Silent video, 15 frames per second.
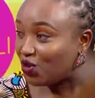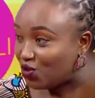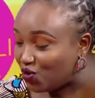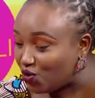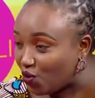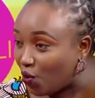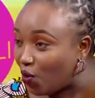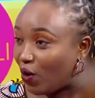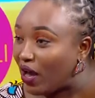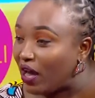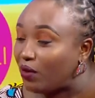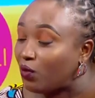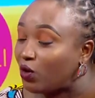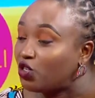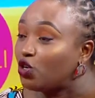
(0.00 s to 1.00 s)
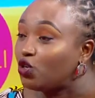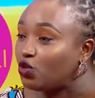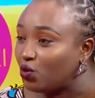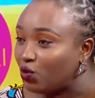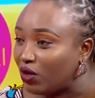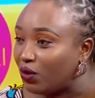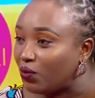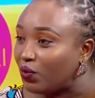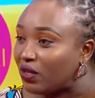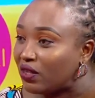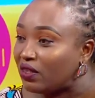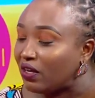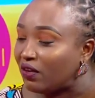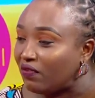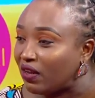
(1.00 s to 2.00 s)
your what you're doing
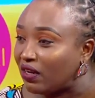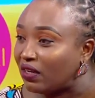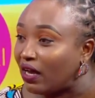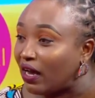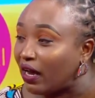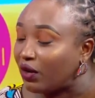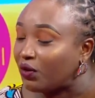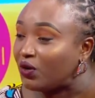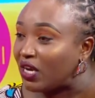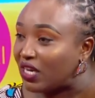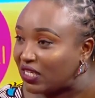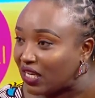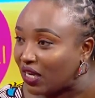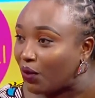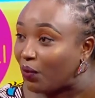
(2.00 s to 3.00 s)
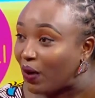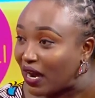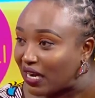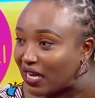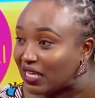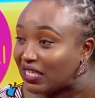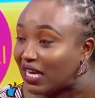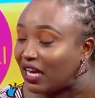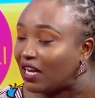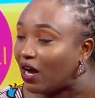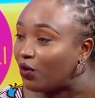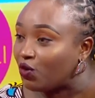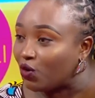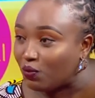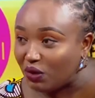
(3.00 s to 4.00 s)
with even uh, creating awareness and
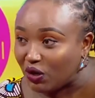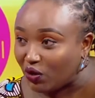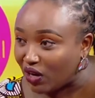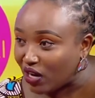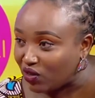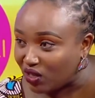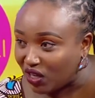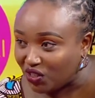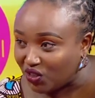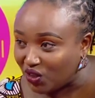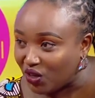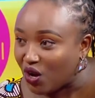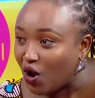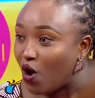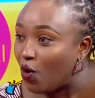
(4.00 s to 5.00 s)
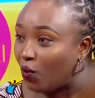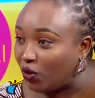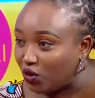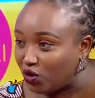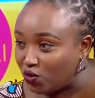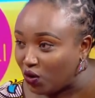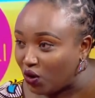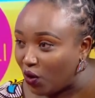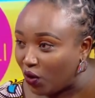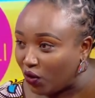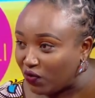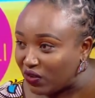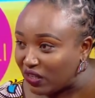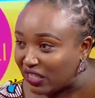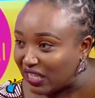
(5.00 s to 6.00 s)
how you're big on education while you're doing all
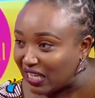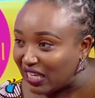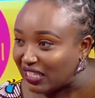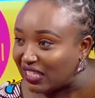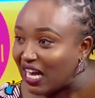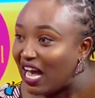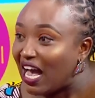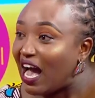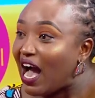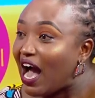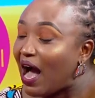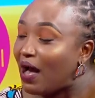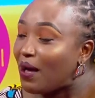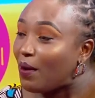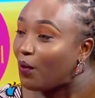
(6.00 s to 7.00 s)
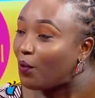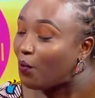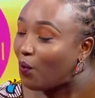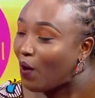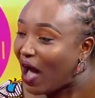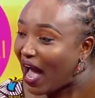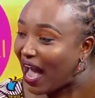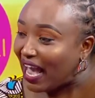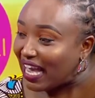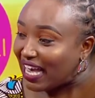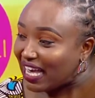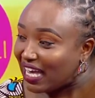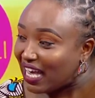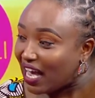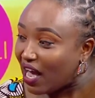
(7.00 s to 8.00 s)
of these things why